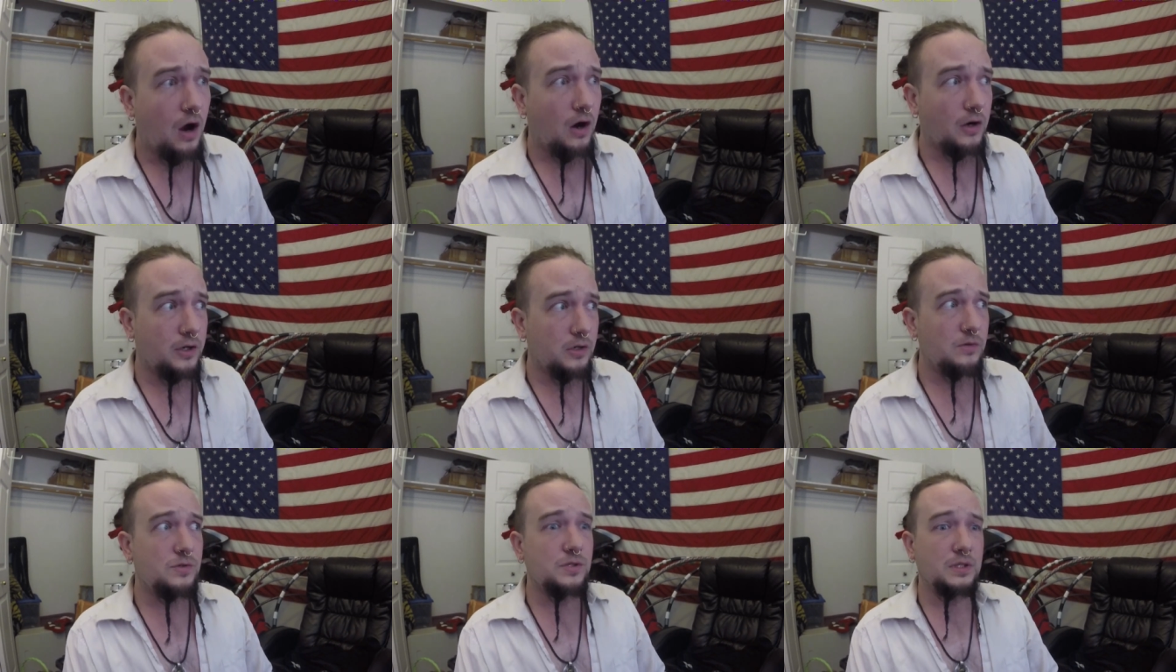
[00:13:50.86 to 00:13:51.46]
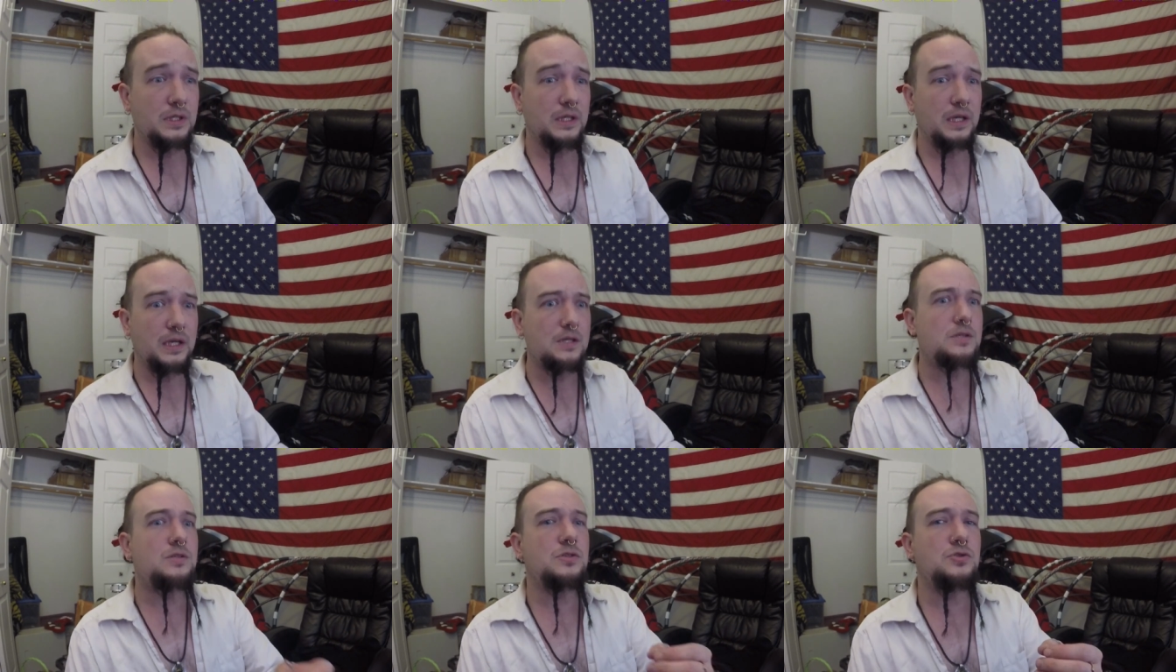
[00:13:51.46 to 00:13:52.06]
are usually
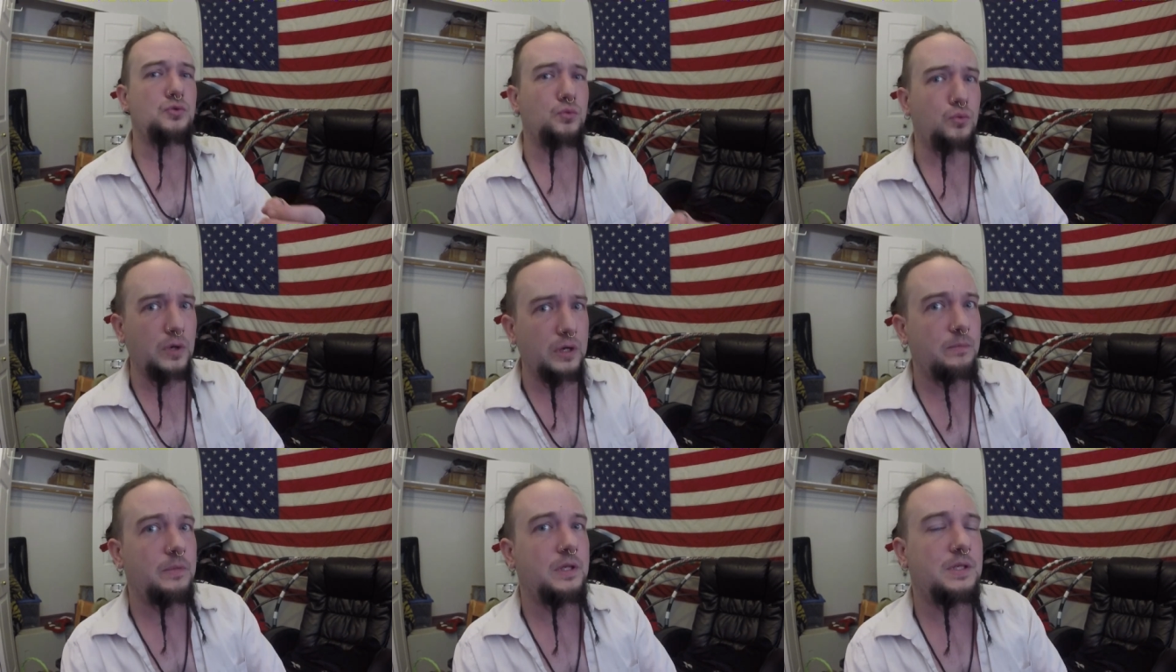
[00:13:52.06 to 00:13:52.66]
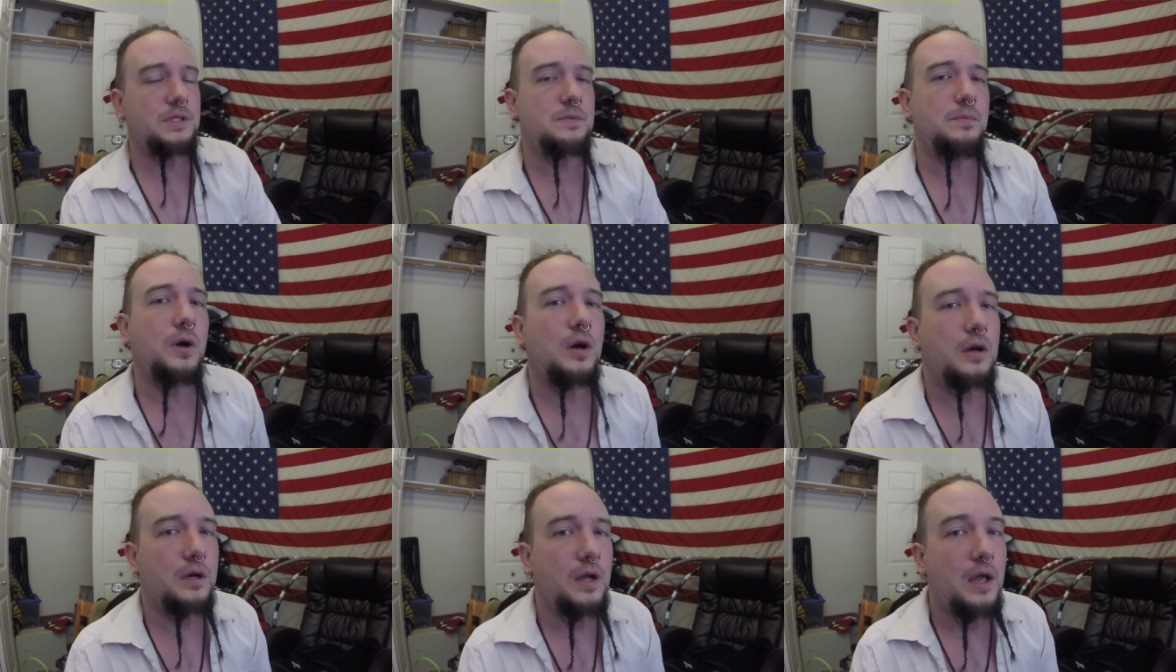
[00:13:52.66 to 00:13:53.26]
extremely
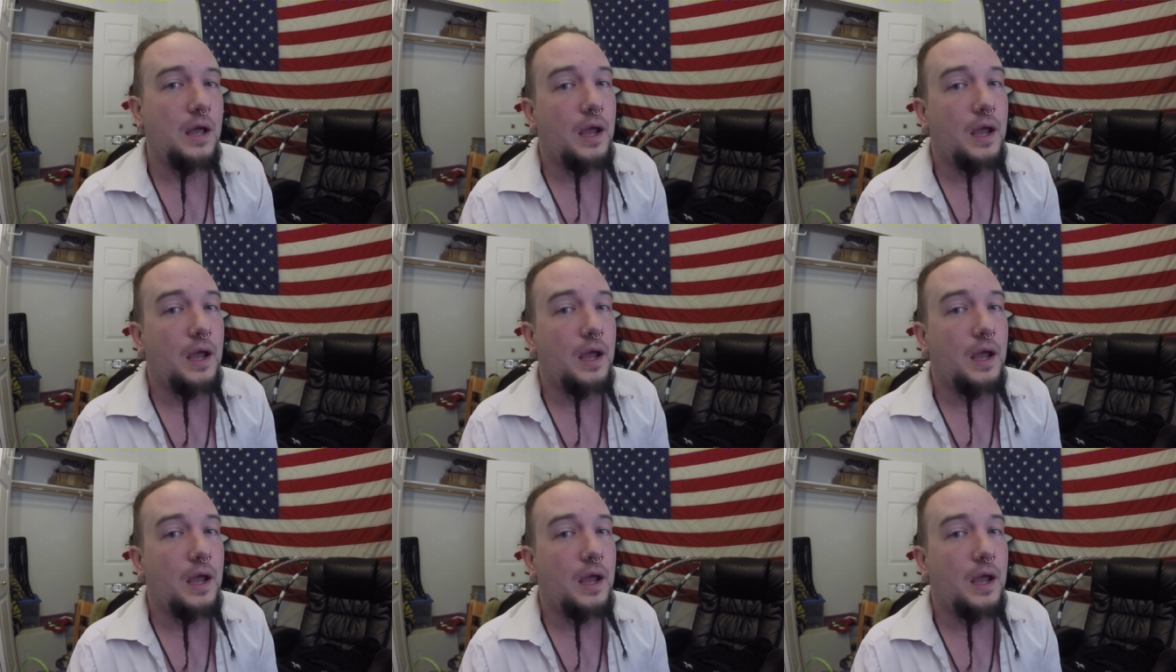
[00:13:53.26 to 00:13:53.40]
smart.